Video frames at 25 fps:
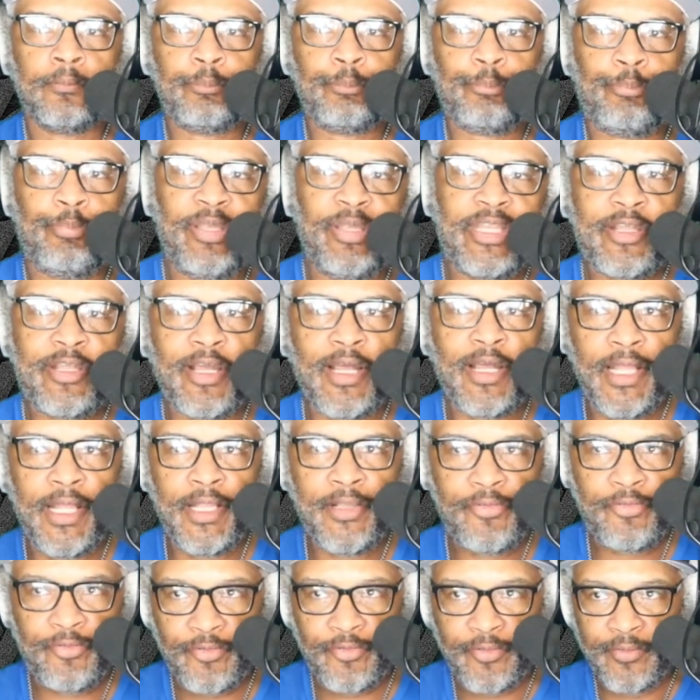
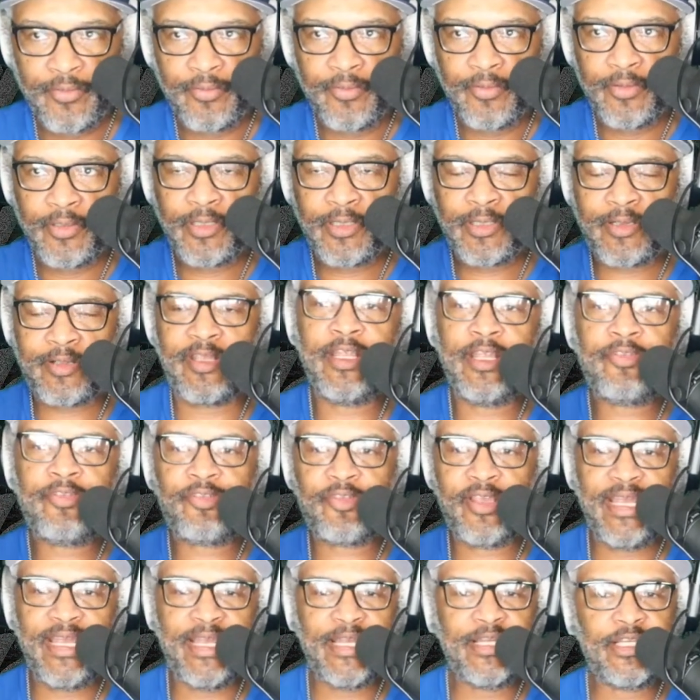because
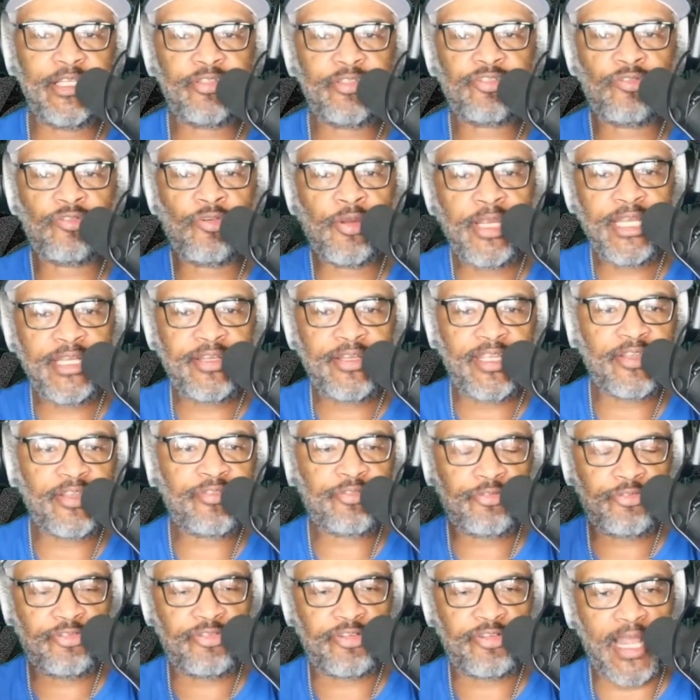this industry, this
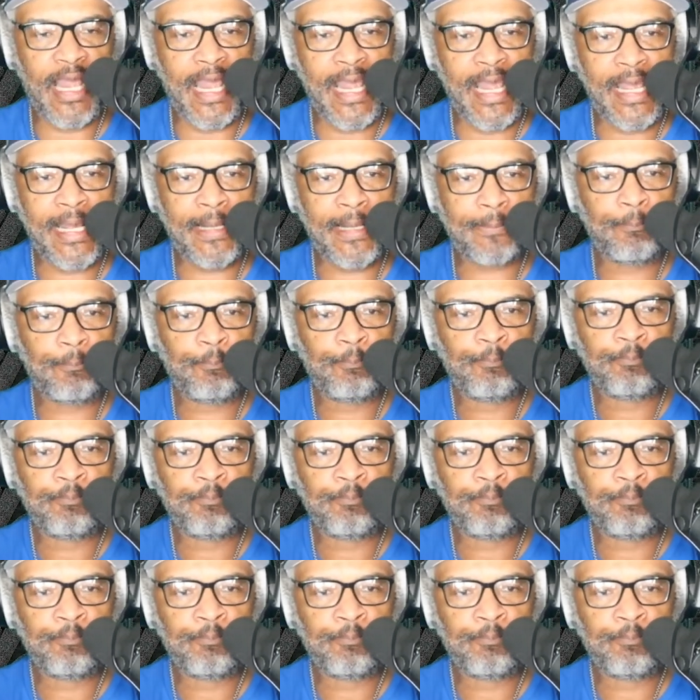job